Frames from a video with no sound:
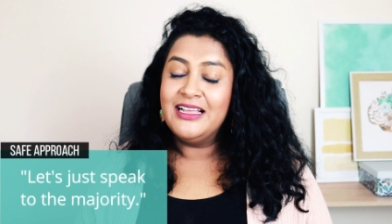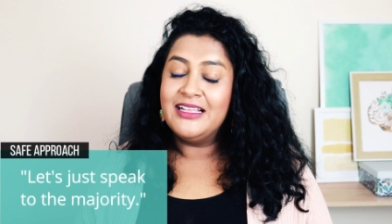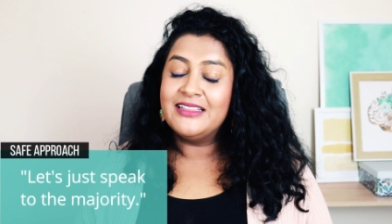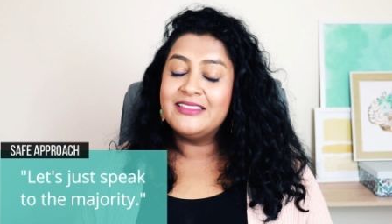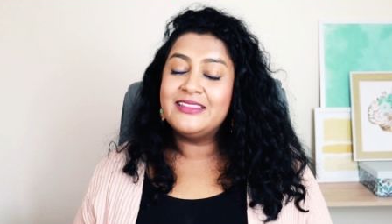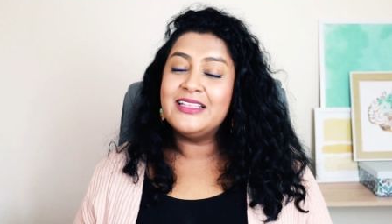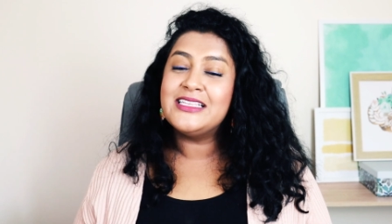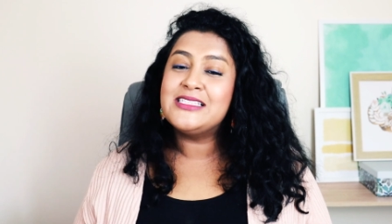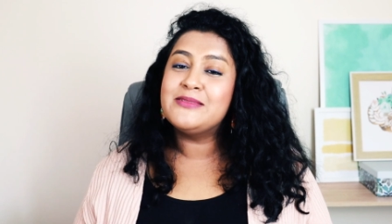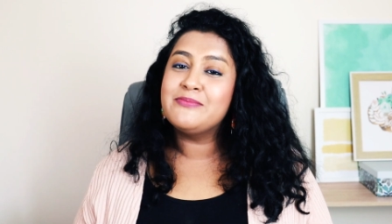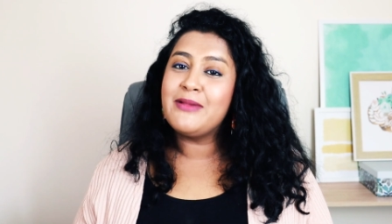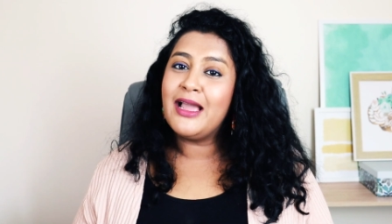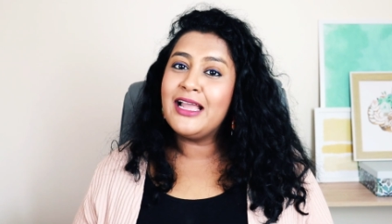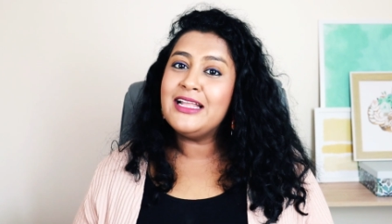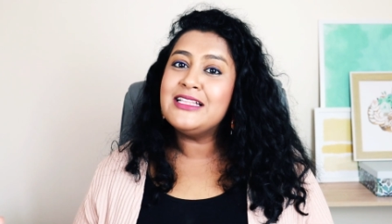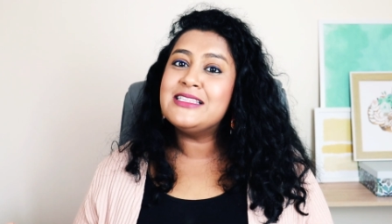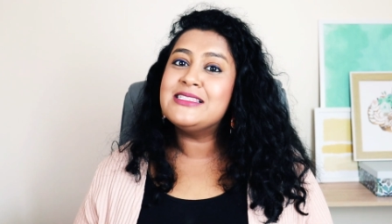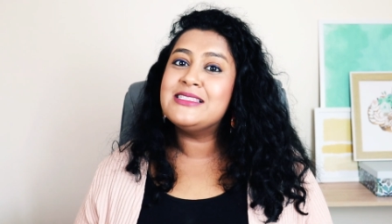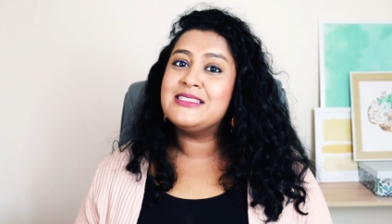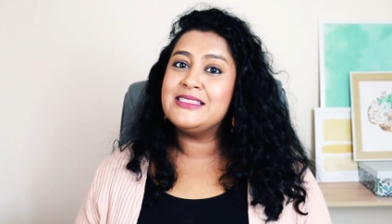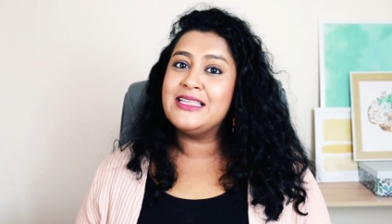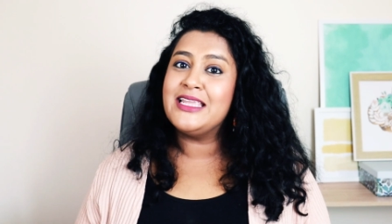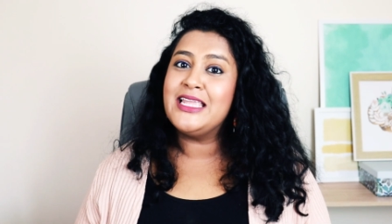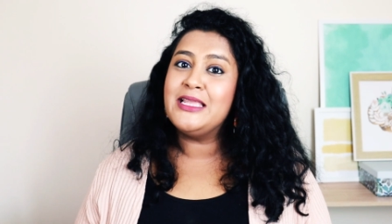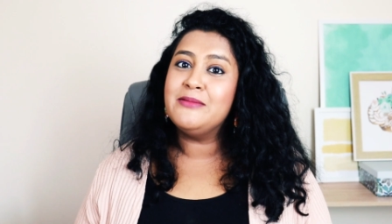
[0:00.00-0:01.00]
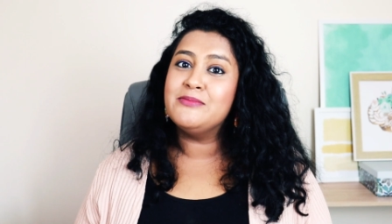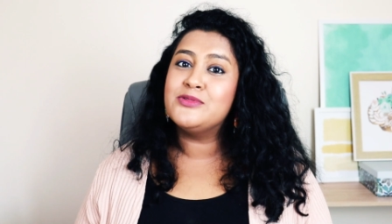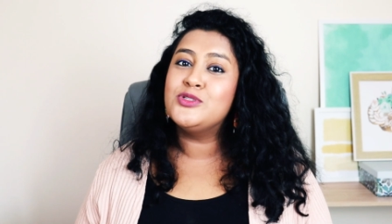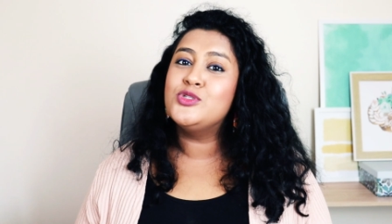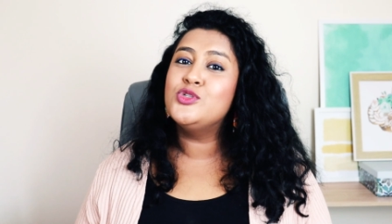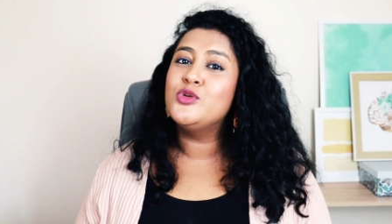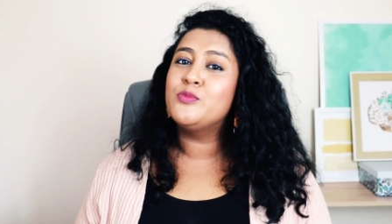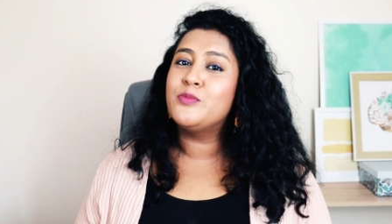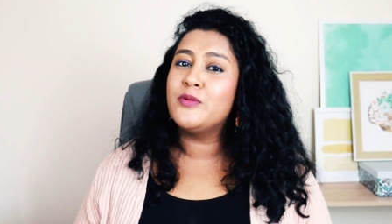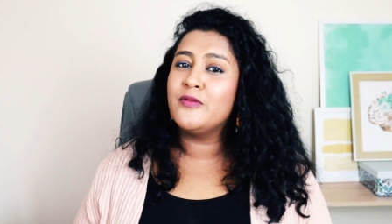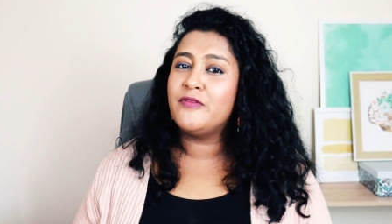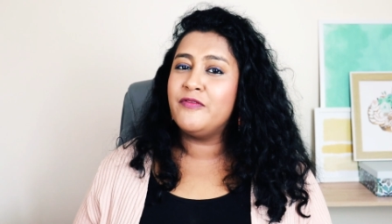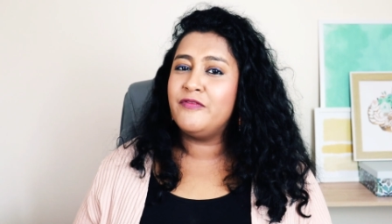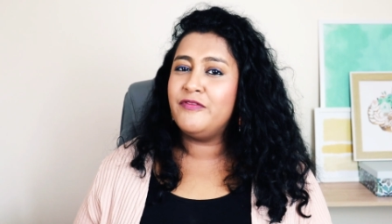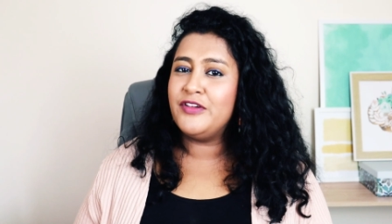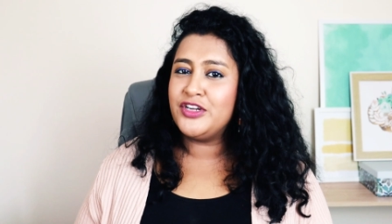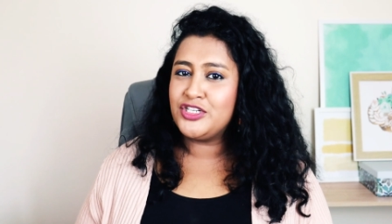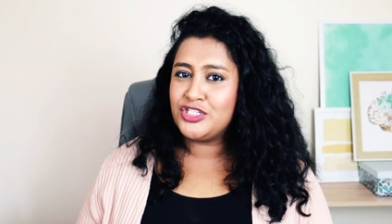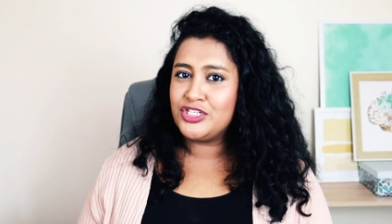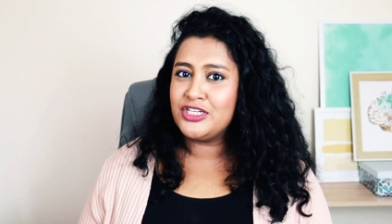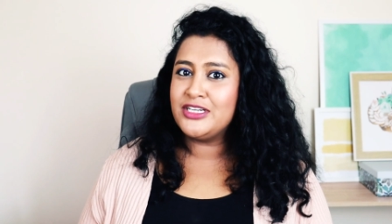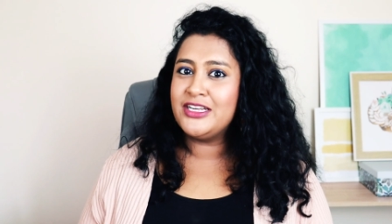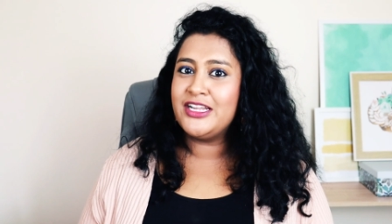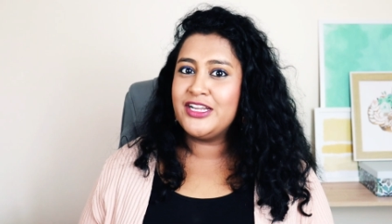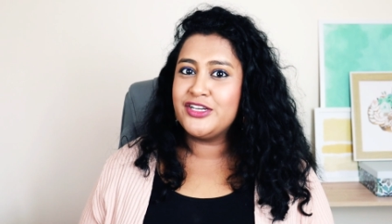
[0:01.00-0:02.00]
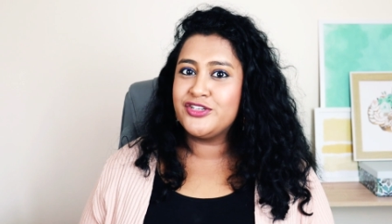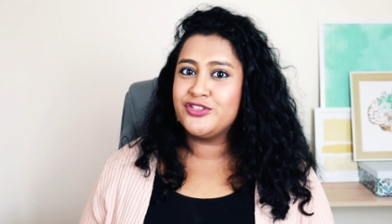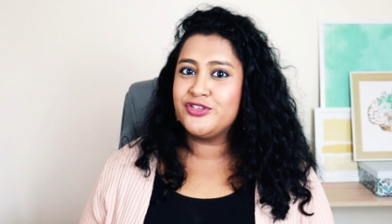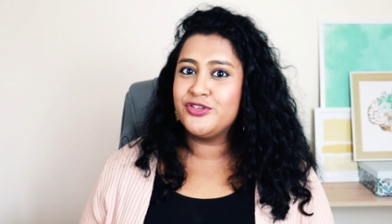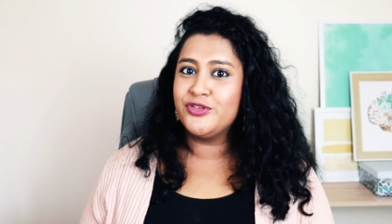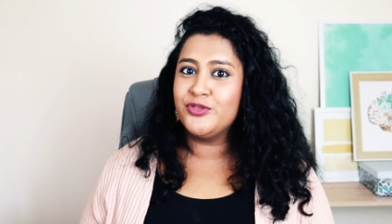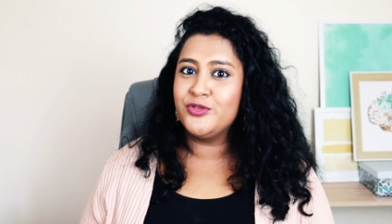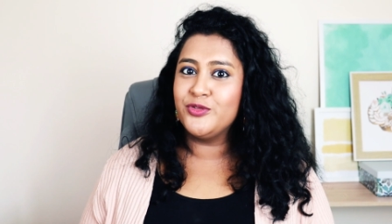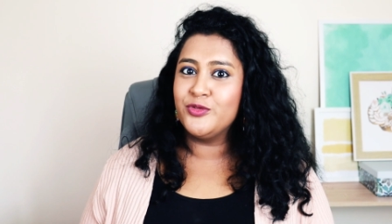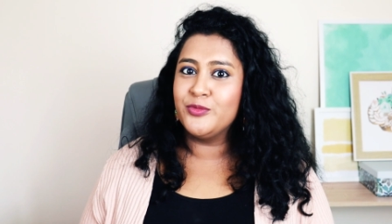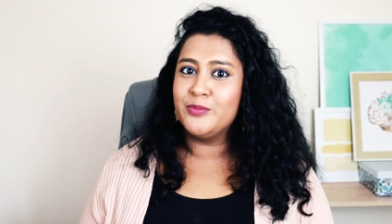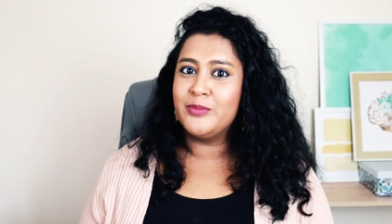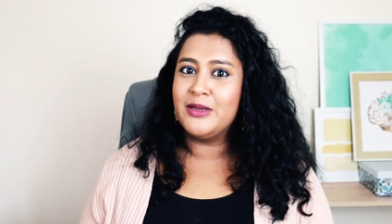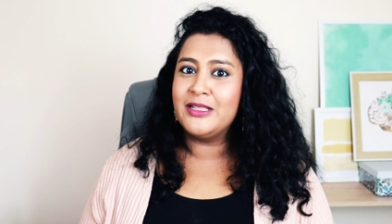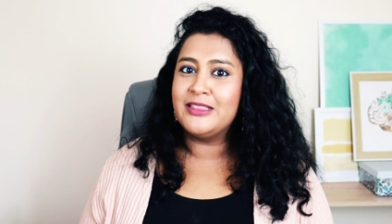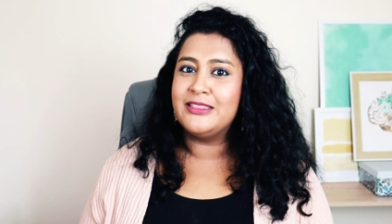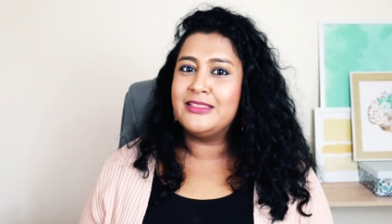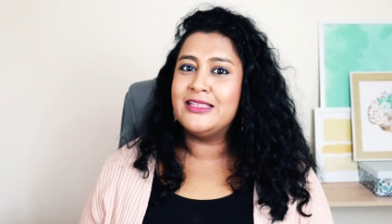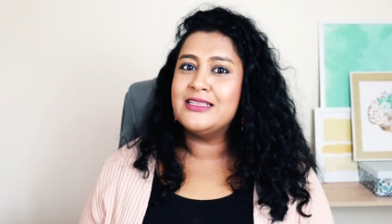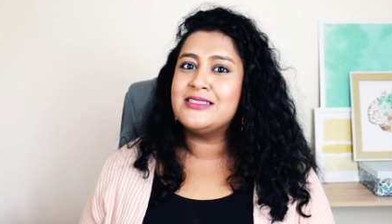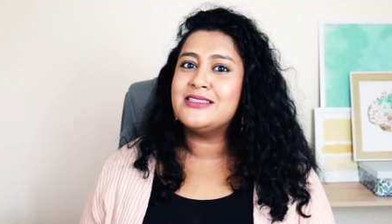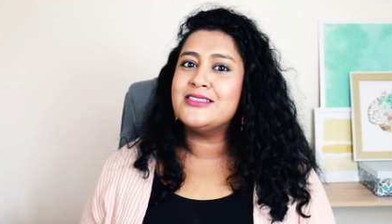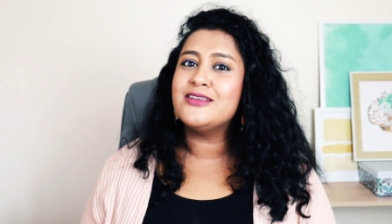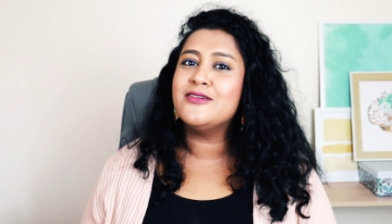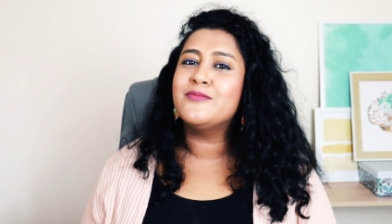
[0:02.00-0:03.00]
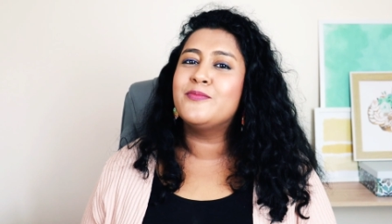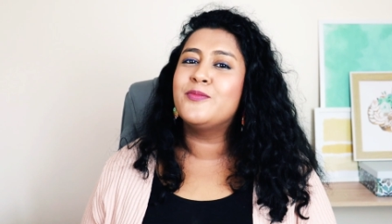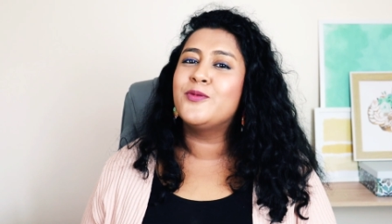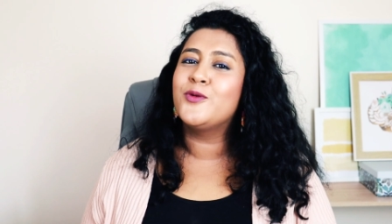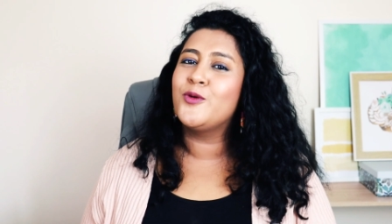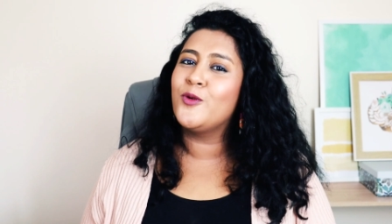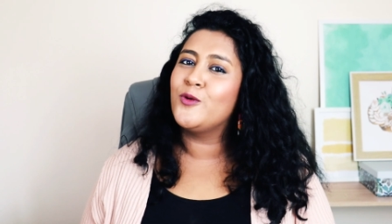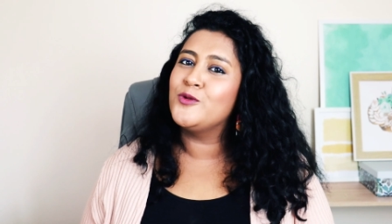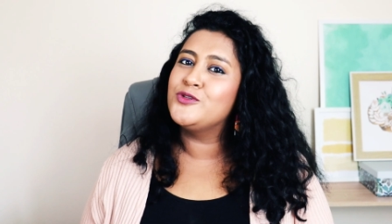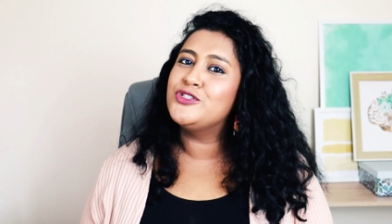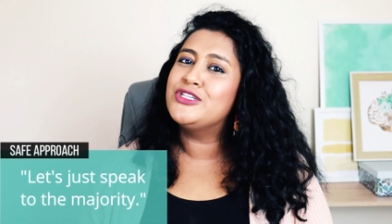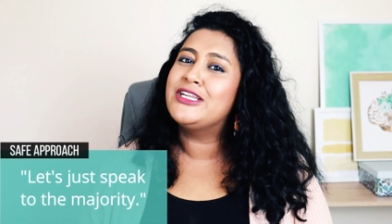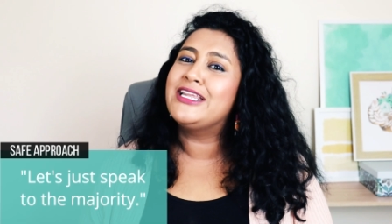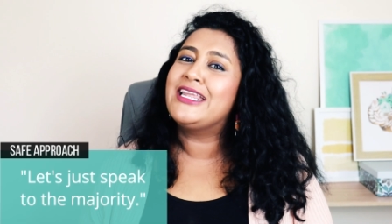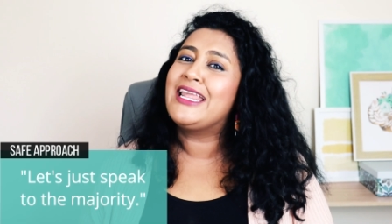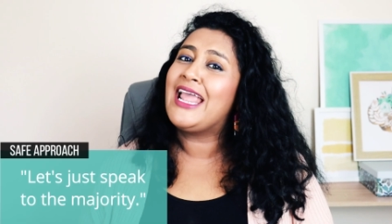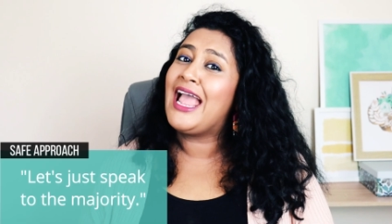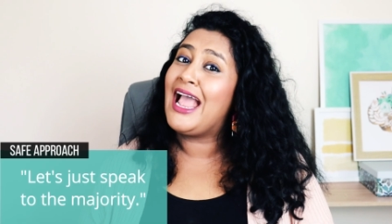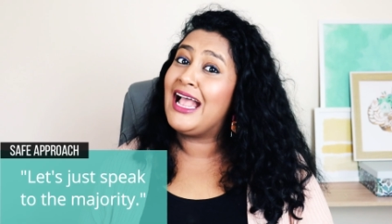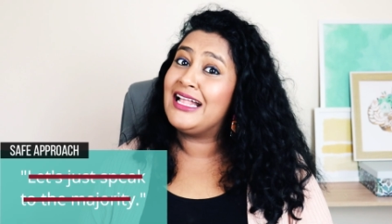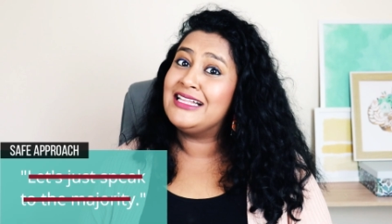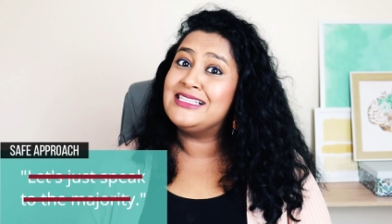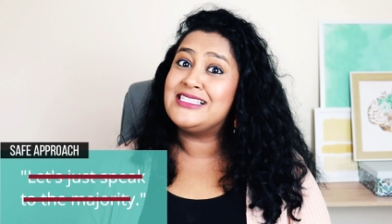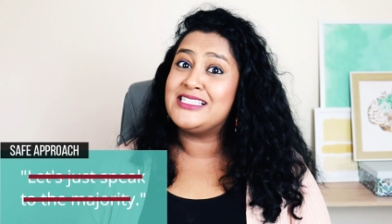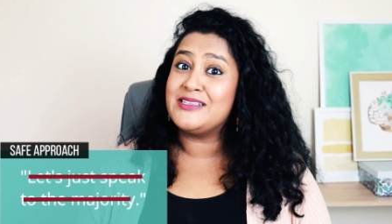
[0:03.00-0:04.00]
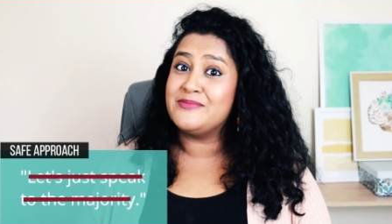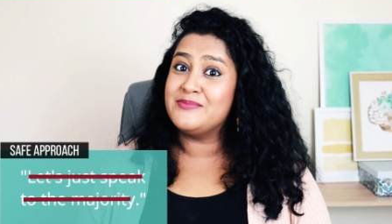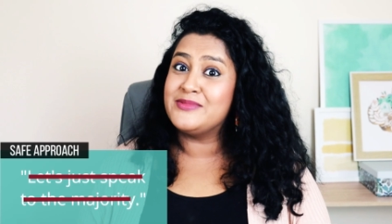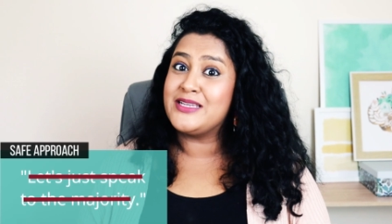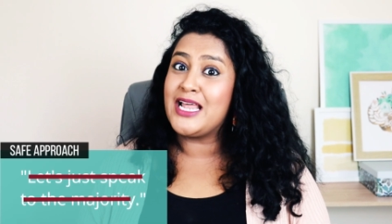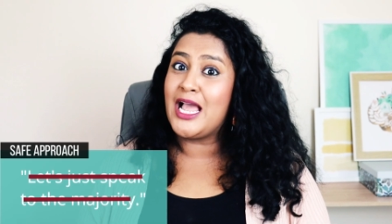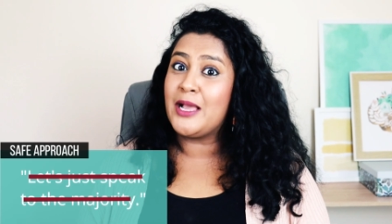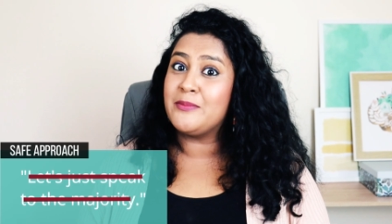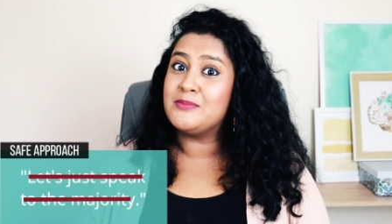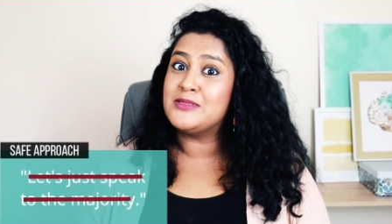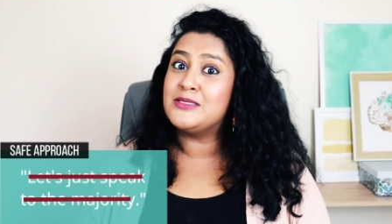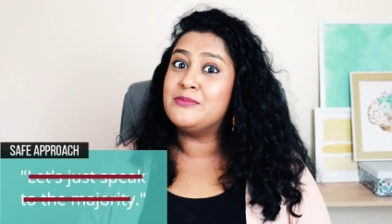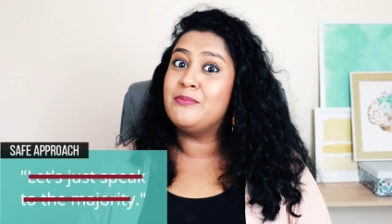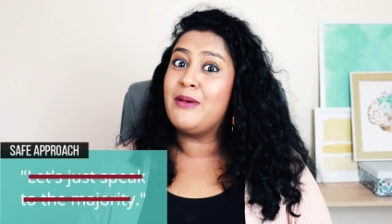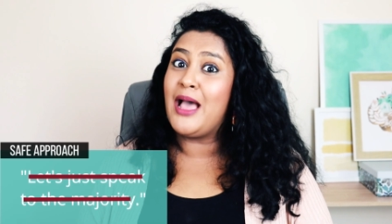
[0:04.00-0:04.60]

This might seem superficially true, but this approach can sometimes